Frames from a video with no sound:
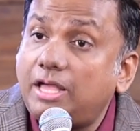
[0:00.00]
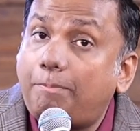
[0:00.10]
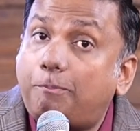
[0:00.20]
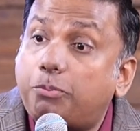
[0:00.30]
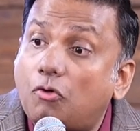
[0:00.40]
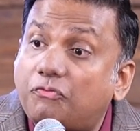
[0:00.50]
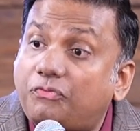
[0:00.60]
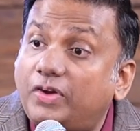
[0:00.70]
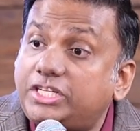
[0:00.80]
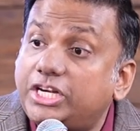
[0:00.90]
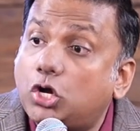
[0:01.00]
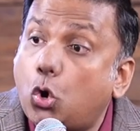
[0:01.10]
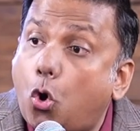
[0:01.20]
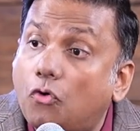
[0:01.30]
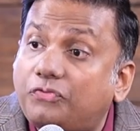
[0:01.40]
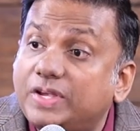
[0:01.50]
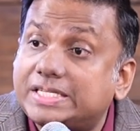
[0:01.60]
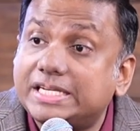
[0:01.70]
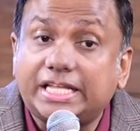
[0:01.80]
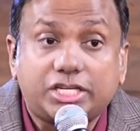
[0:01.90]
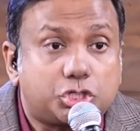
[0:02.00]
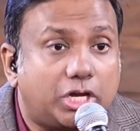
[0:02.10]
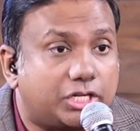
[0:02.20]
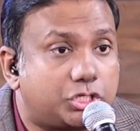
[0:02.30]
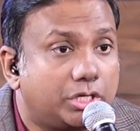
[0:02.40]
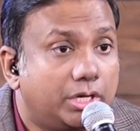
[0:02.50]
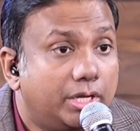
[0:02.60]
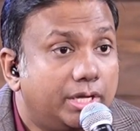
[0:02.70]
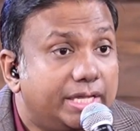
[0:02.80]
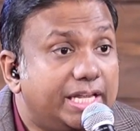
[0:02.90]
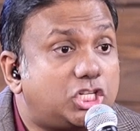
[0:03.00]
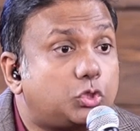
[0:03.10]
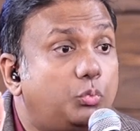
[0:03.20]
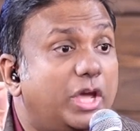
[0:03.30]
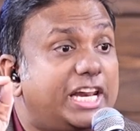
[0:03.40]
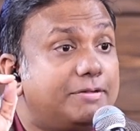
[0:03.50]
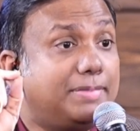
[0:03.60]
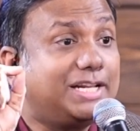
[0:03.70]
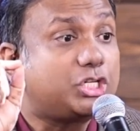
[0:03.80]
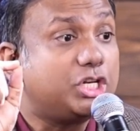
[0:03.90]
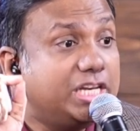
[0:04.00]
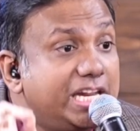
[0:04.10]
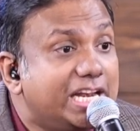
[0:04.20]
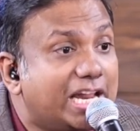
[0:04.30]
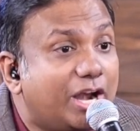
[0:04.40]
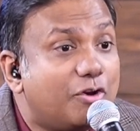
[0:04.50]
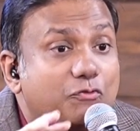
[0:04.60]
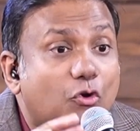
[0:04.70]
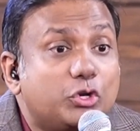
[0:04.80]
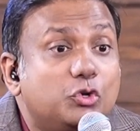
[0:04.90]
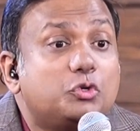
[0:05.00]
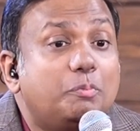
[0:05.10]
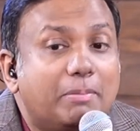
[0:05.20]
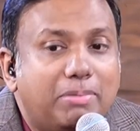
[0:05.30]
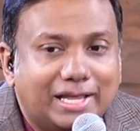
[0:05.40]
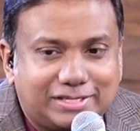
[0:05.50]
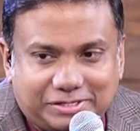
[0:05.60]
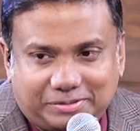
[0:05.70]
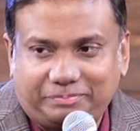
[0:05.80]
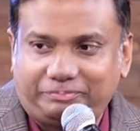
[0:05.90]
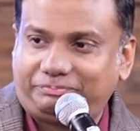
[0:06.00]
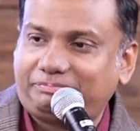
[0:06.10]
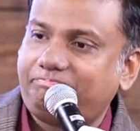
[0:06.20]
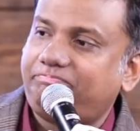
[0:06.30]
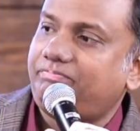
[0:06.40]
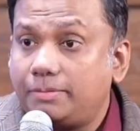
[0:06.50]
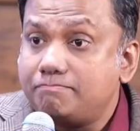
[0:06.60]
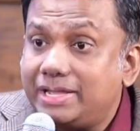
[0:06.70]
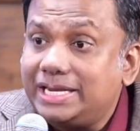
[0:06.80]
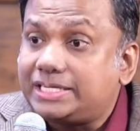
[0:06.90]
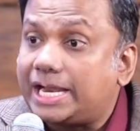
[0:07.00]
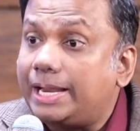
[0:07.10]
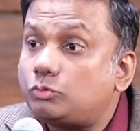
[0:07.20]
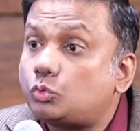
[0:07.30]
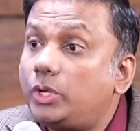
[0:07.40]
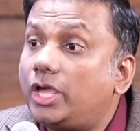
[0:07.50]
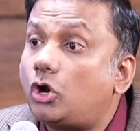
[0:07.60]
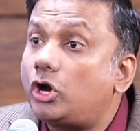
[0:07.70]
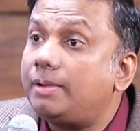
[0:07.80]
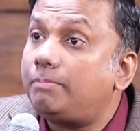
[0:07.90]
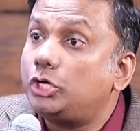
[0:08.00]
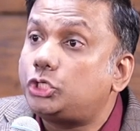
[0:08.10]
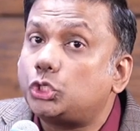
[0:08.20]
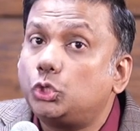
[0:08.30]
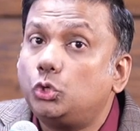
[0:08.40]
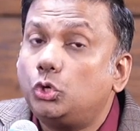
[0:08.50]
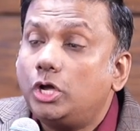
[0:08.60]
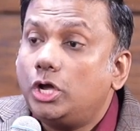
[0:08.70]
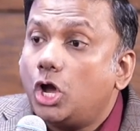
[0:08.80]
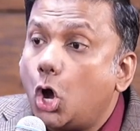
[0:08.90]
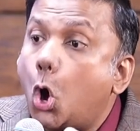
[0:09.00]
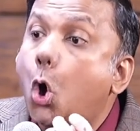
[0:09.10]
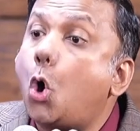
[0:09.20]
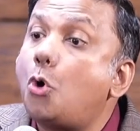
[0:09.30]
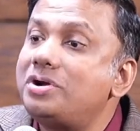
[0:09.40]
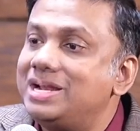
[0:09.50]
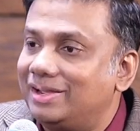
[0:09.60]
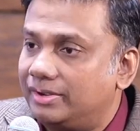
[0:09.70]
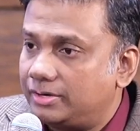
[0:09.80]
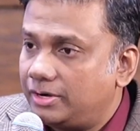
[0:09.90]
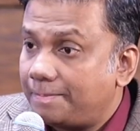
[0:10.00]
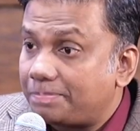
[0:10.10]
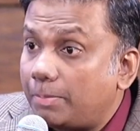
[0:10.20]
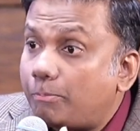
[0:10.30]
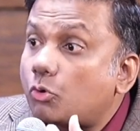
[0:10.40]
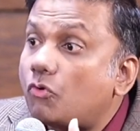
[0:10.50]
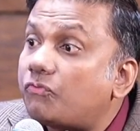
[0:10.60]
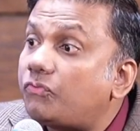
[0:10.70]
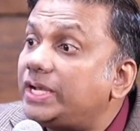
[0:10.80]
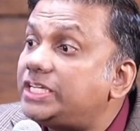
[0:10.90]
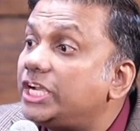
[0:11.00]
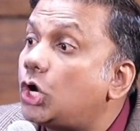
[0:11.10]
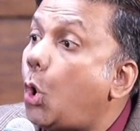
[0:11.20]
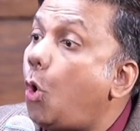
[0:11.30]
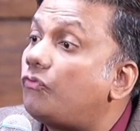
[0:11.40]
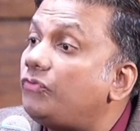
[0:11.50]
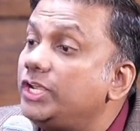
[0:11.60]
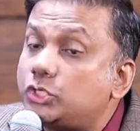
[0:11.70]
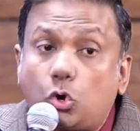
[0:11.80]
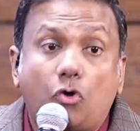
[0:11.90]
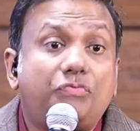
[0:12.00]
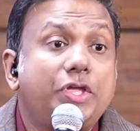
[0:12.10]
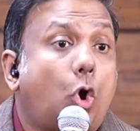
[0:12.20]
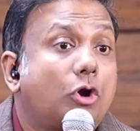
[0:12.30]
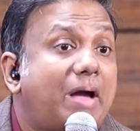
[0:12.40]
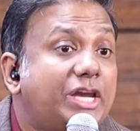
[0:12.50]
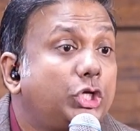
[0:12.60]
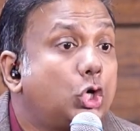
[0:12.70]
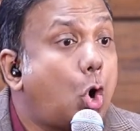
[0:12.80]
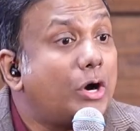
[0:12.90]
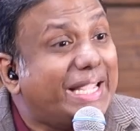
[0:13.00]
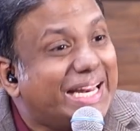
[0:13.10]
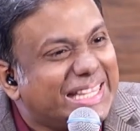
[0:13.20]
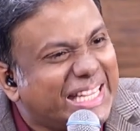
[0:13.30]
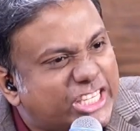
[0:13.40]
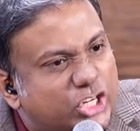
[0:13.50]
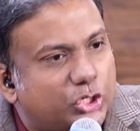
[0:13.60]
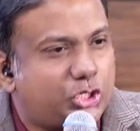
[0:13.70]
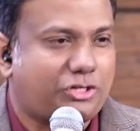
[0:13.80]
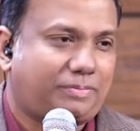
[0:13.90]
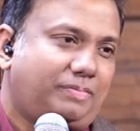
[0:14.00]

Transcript: the prophetic office in the church is very much needed for you to be blessed. Amen. Many times we are not able to honor the prophetic office of the Almighty God in the church.